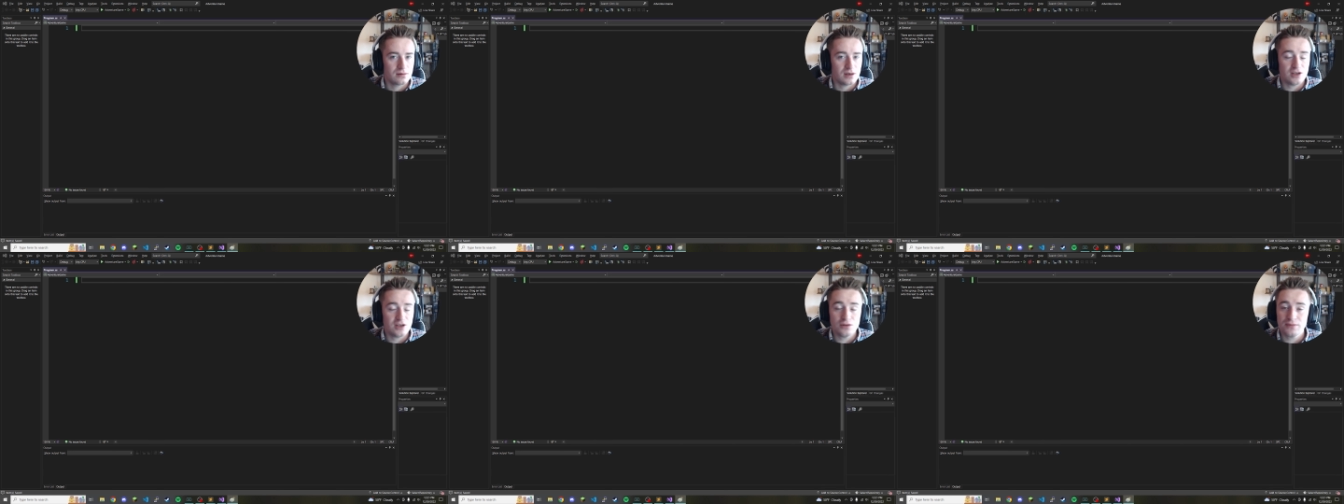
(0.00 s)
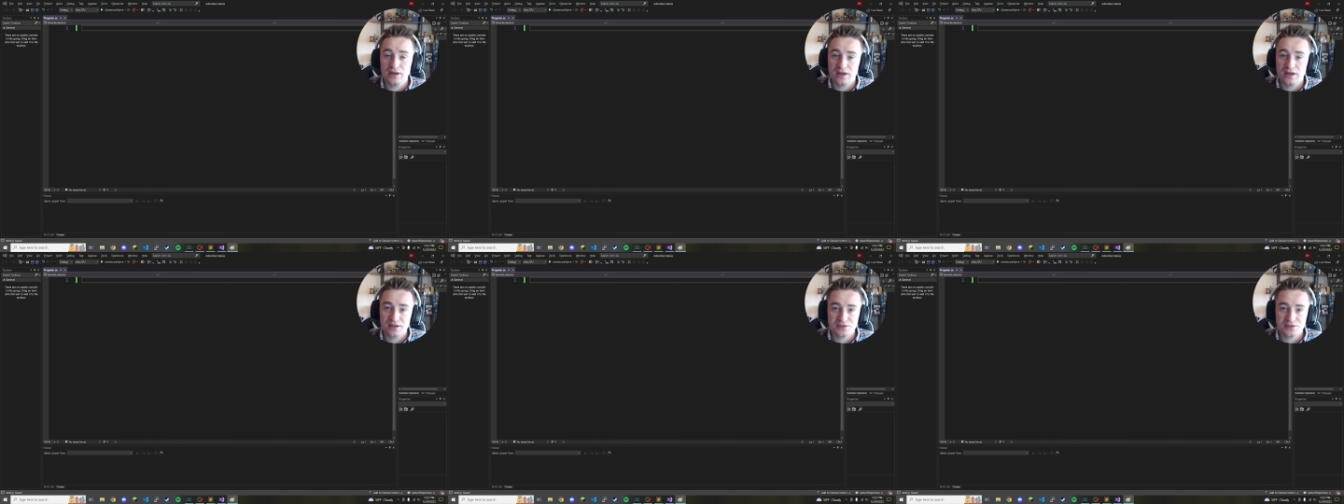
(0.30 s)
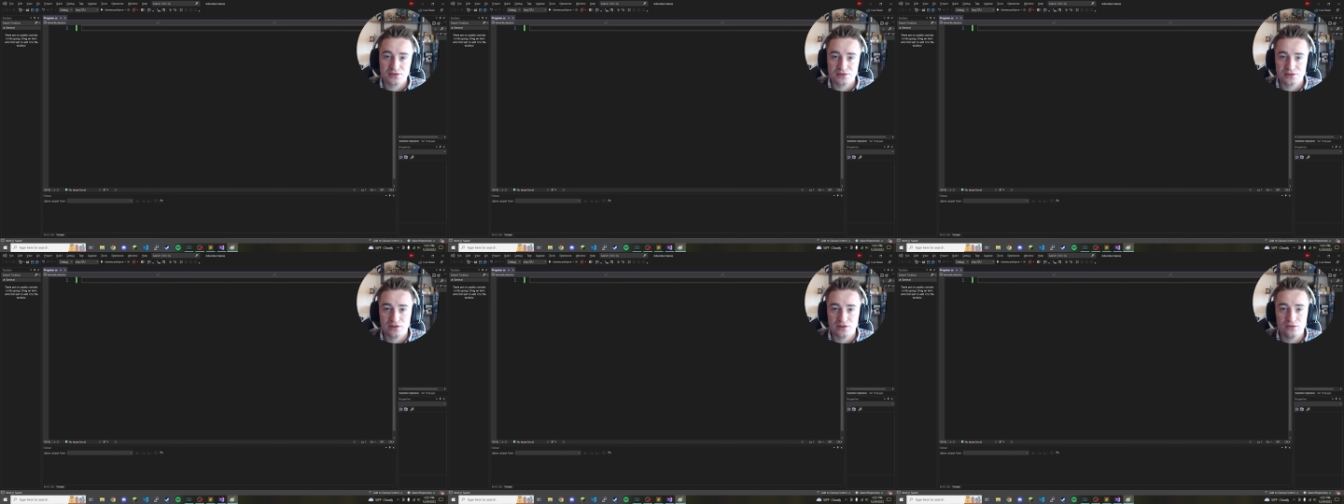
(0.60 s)
And you might
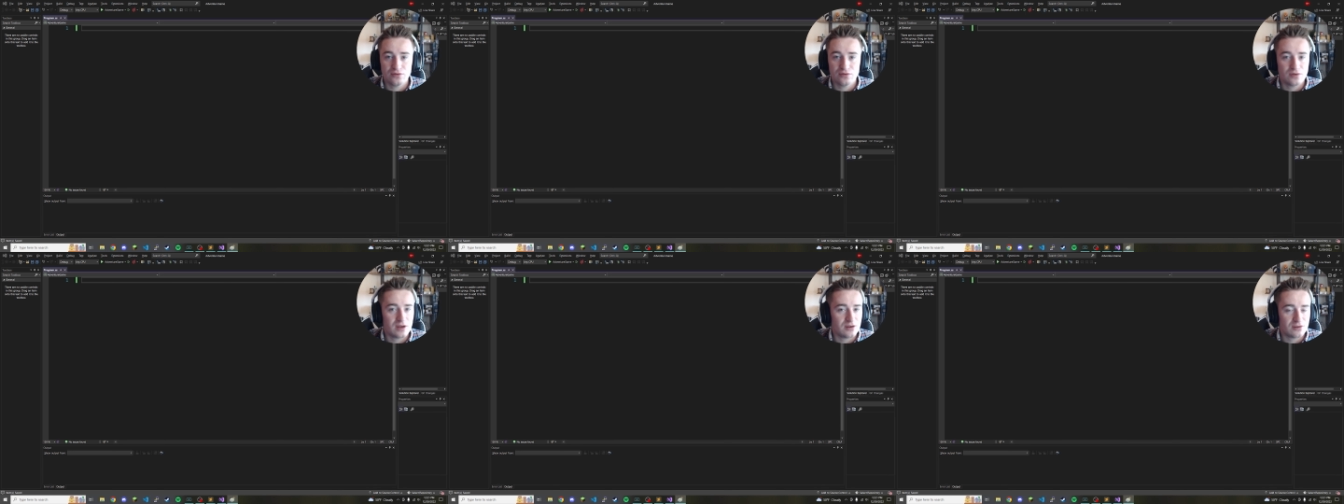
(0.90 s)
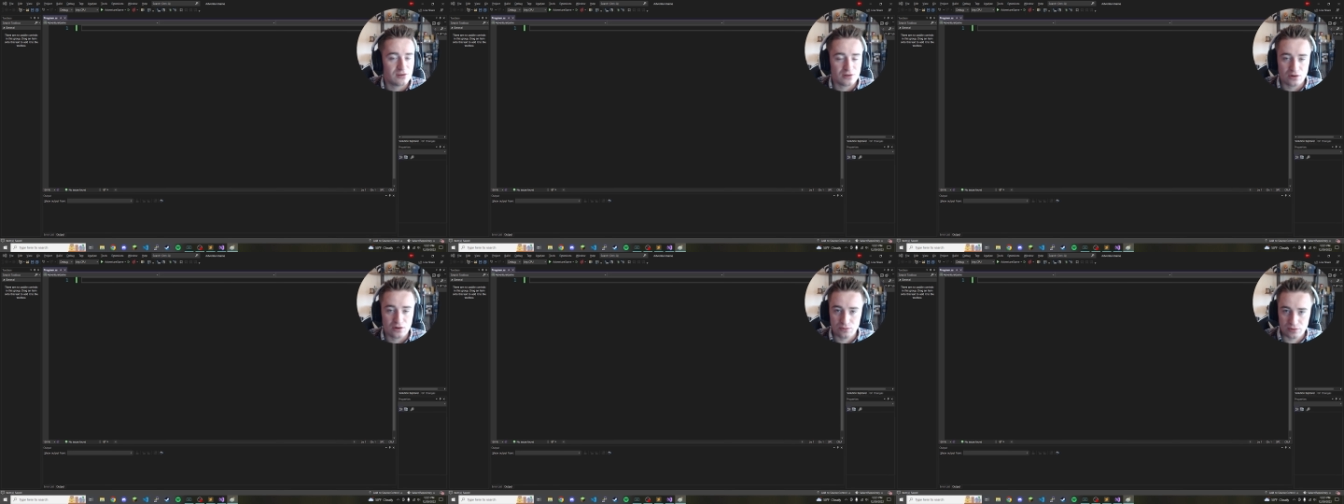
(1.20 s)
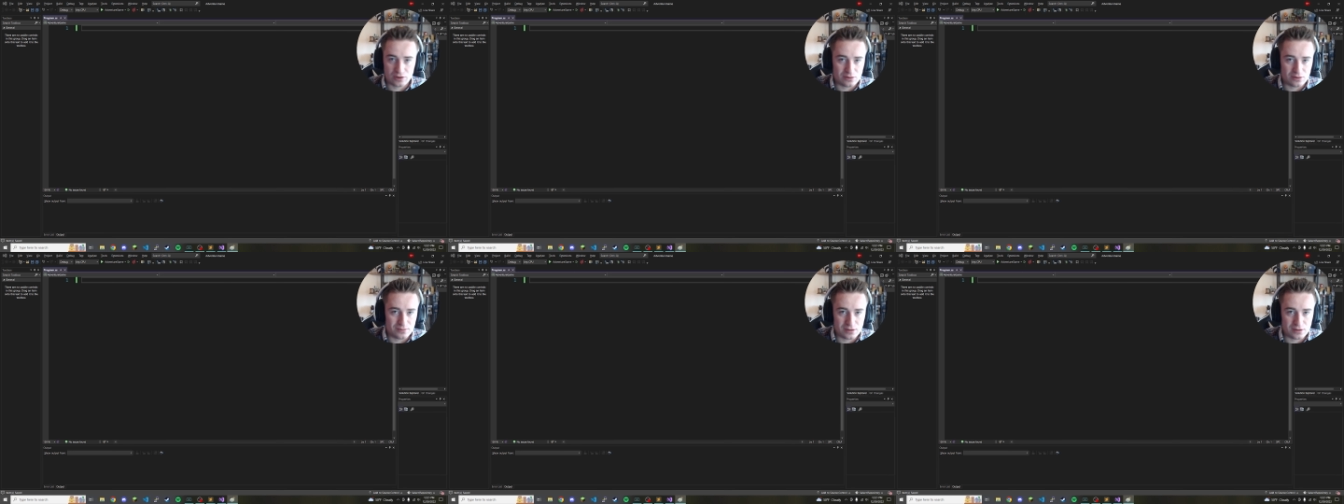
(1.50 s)
ask yourself, hey Sean,
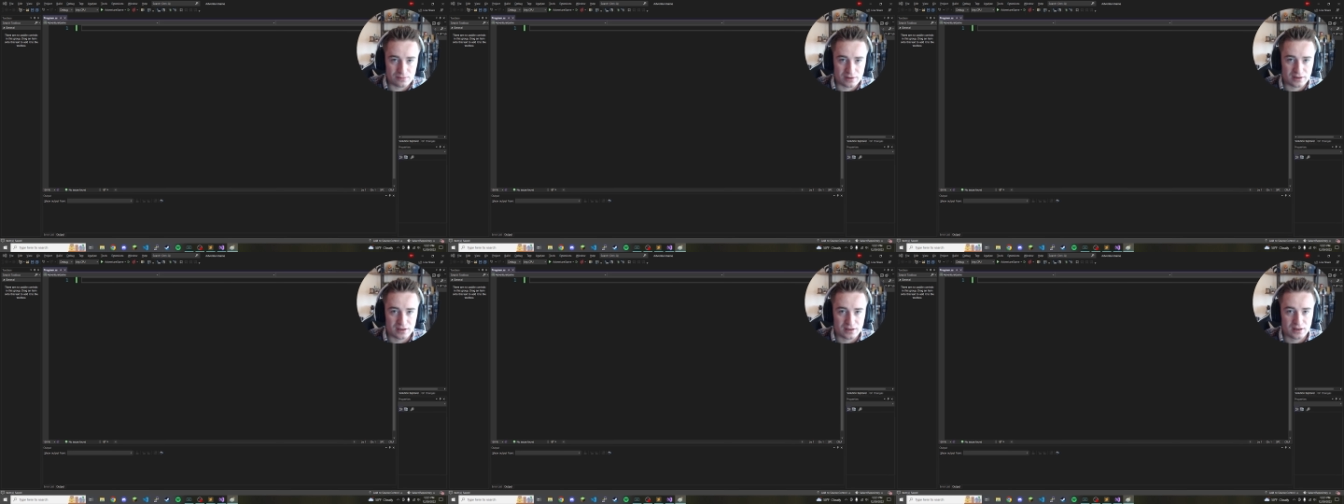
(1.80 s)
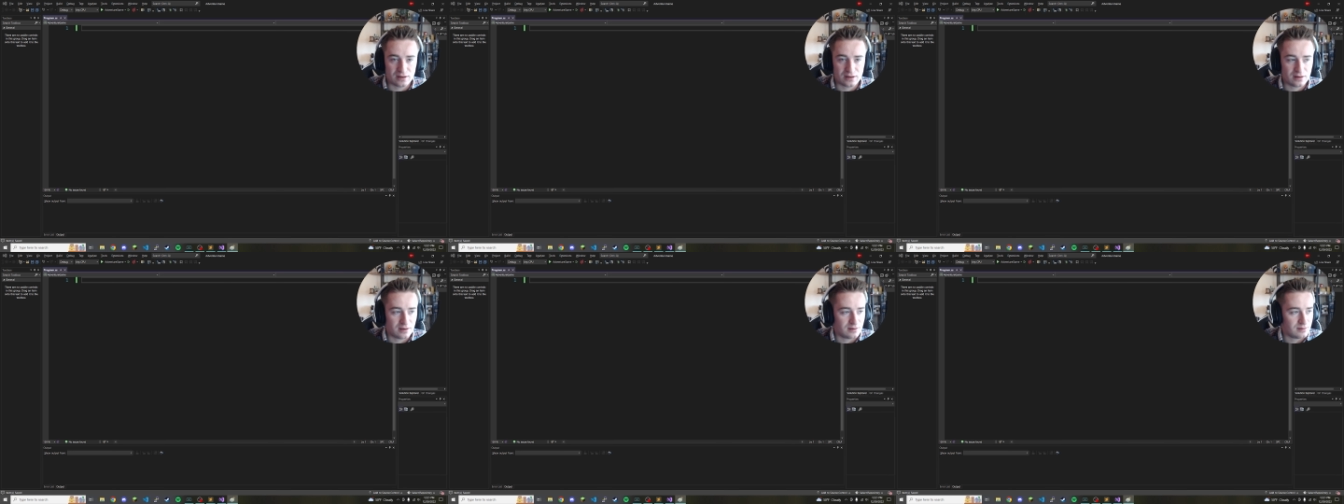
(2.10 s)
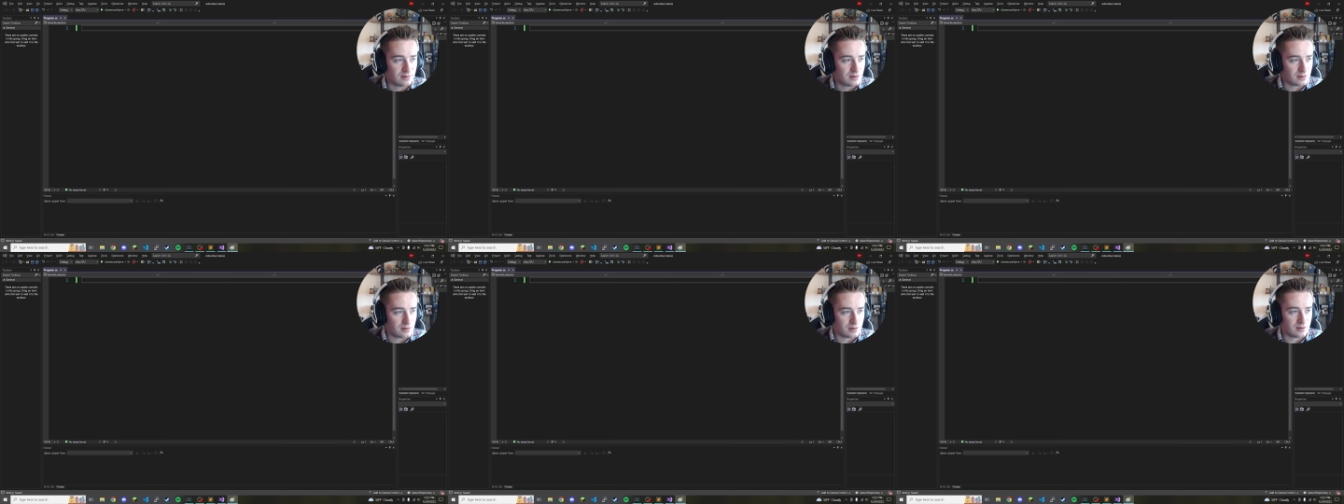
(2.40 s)
what do you mean by that?
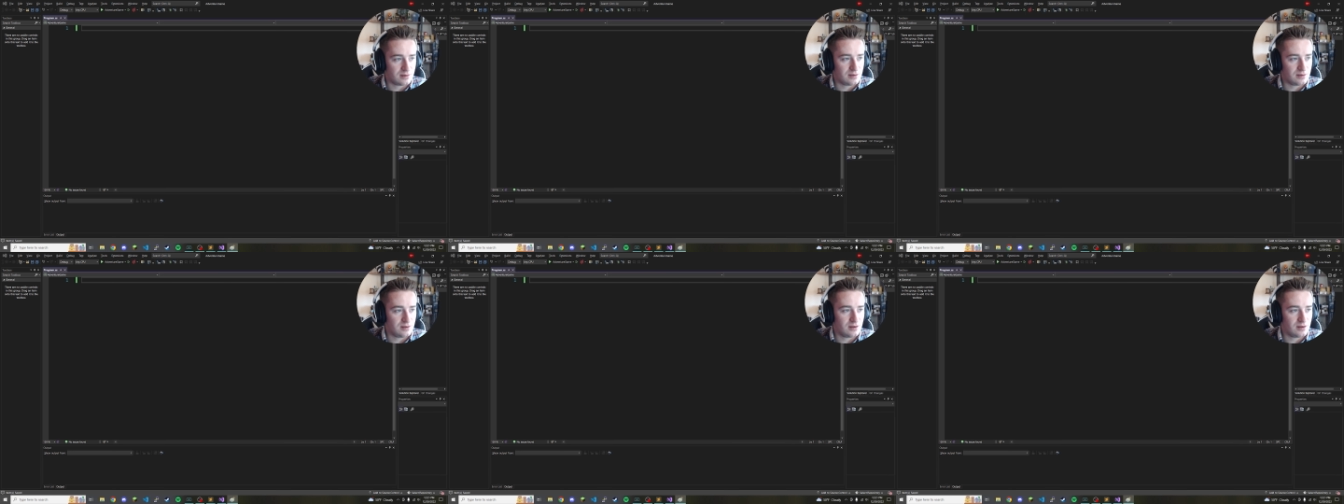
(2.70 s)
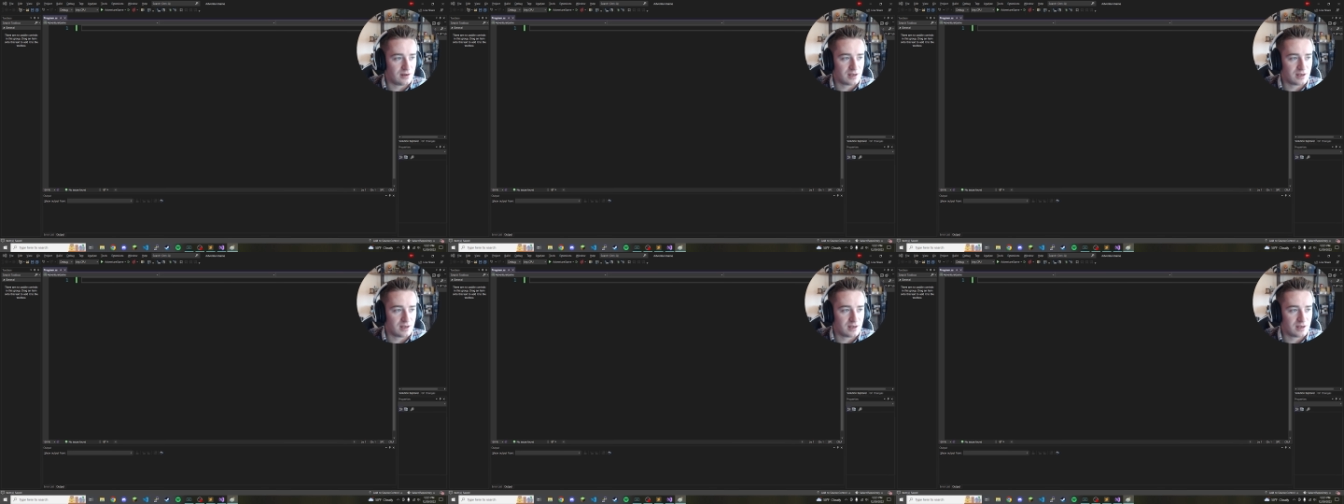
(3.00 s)
And uh, you know, I